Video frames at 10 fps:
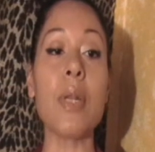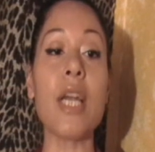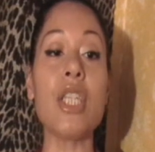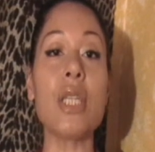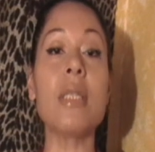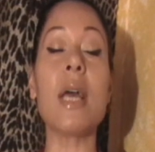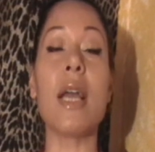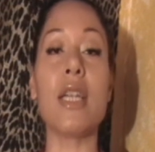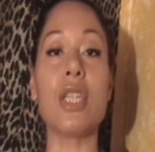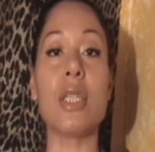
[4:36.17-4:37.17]
I just
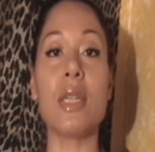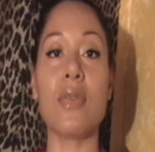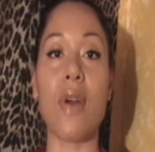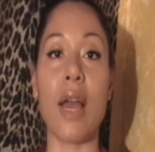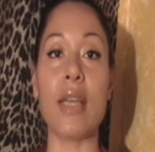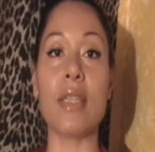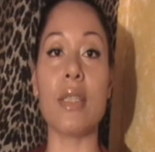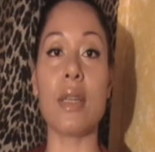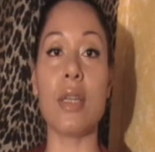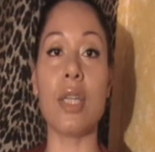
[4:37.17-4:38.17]

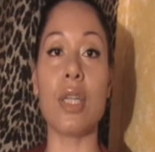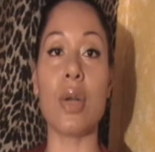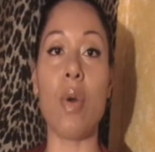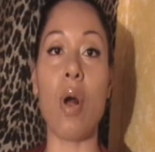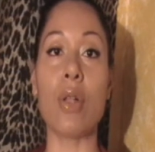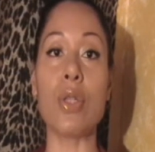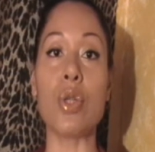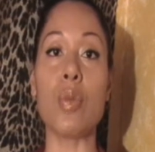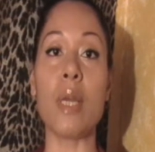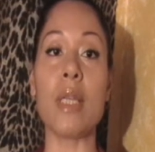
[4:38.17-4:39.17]
advise, all
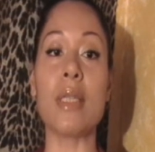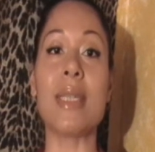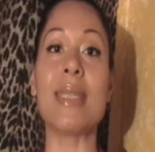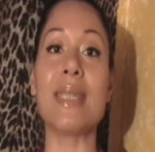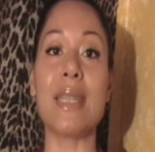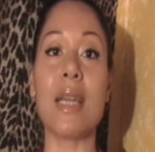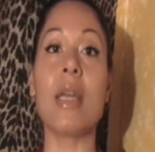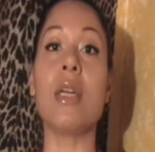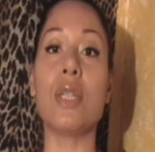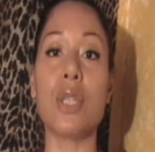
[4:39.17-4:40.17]
newbies to
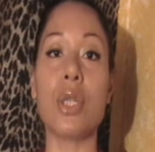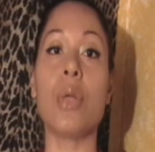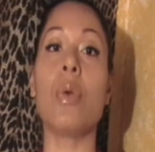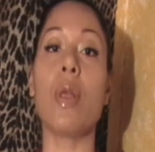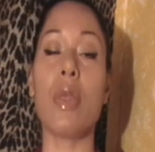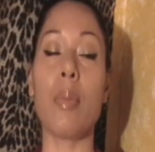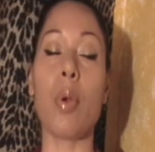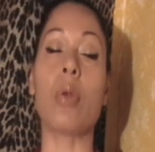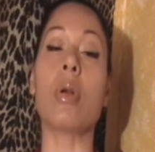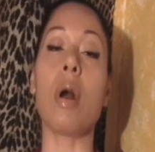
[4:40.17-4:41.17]
stick to the
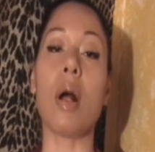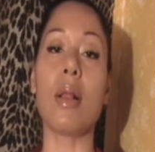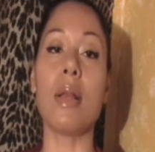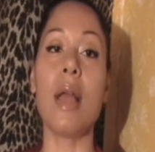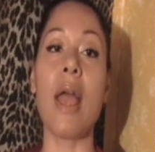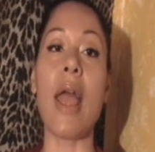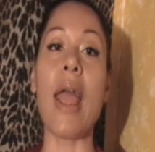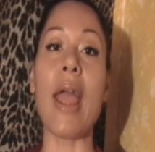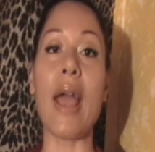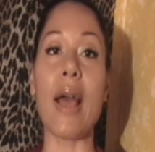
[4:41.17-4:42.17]
protocol,
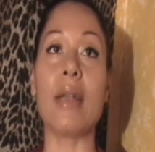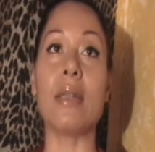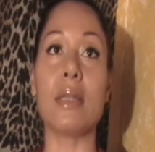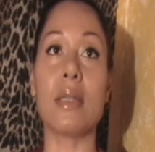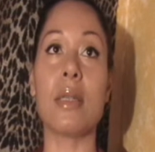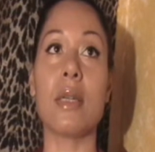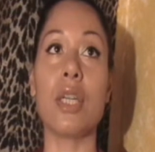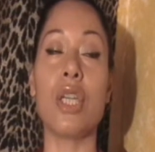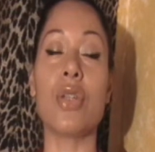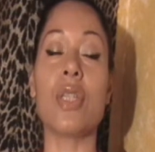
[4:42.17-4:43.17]
and
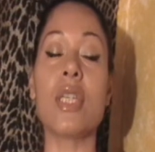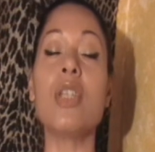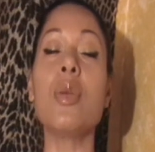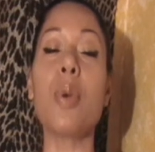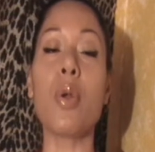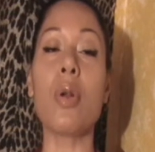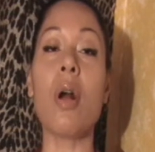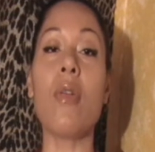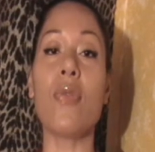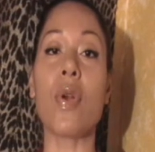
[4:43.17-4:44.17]
stick to the
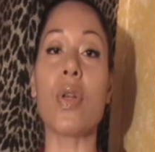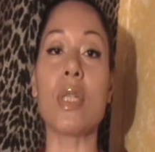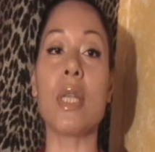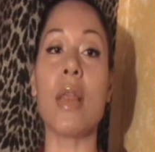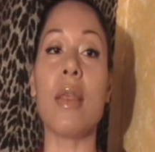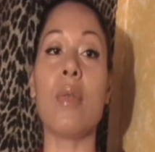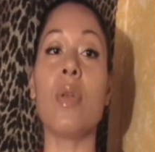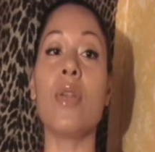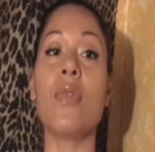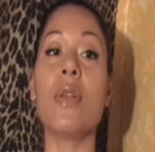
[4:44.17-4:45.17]
protocol first, and then
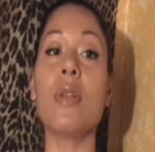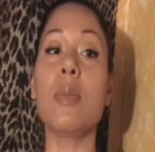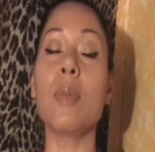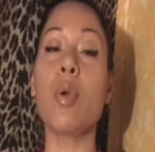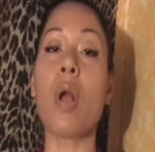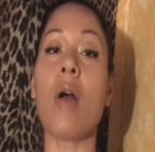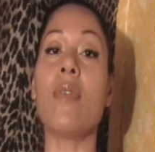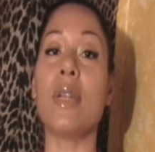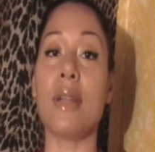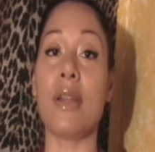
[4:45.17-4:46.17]
when you feel a little bit more
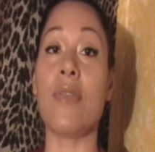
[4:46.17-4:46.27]
confident,